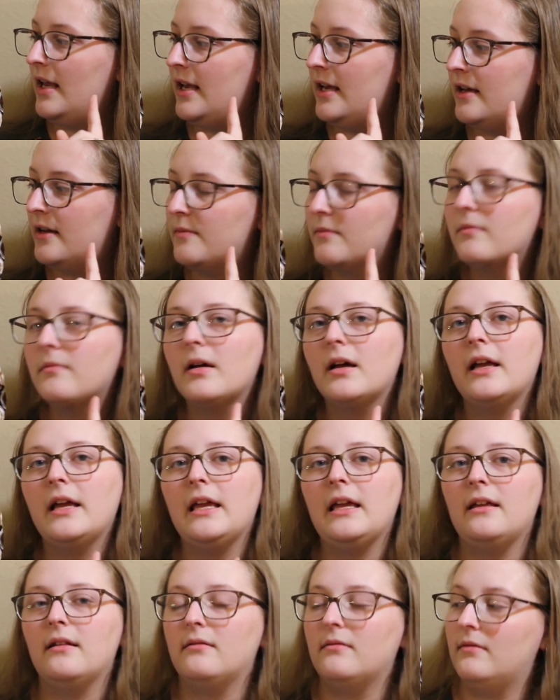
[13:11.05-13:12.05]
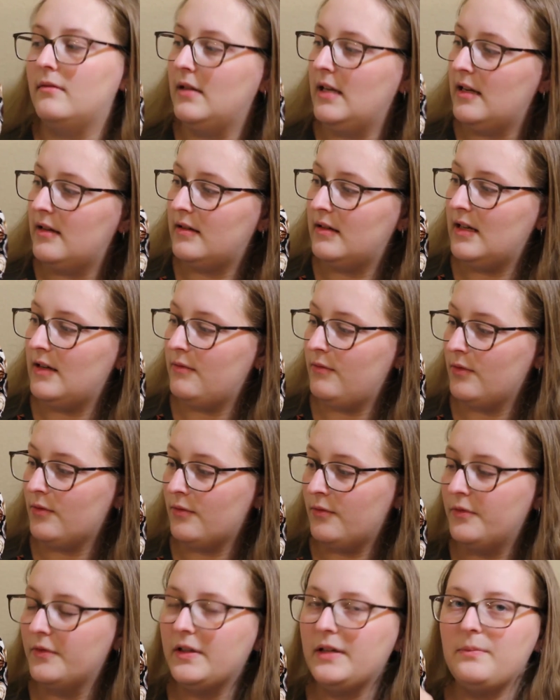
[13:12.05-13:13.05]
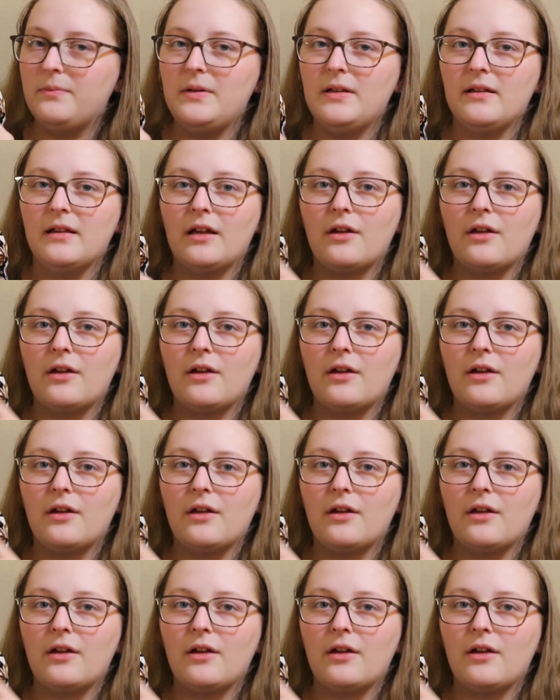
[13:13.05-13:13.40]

and it would only be